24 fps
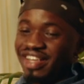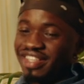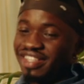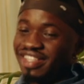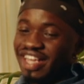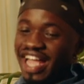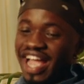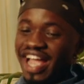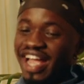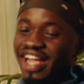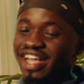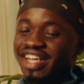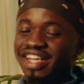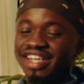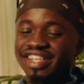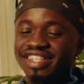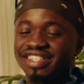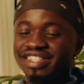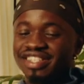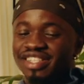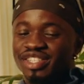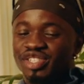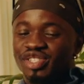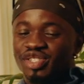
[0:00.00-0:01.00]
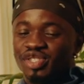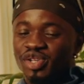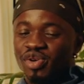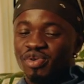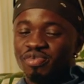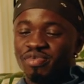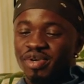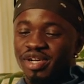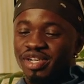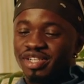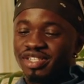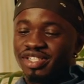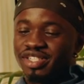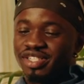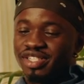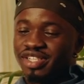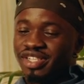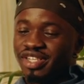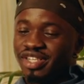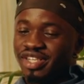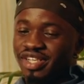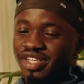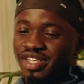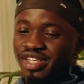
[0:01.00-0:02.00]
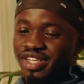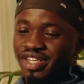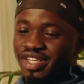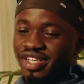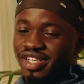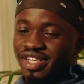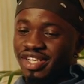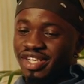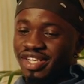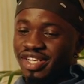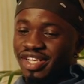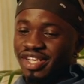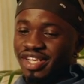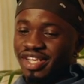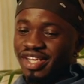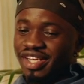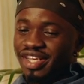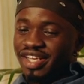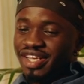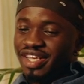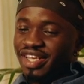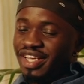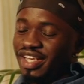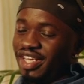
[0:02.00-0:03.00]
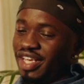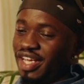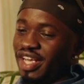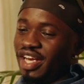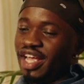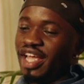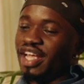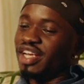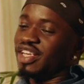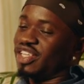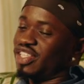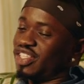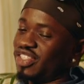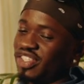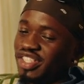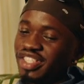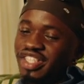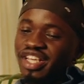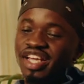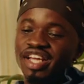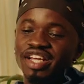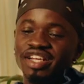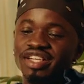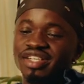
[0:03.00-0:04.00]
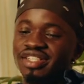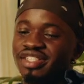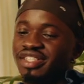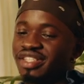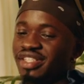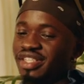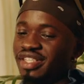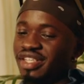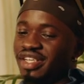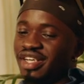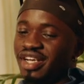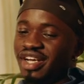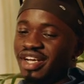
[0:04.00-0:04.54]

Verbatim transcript: Like, there's so much. Yeah, the industry is the industry.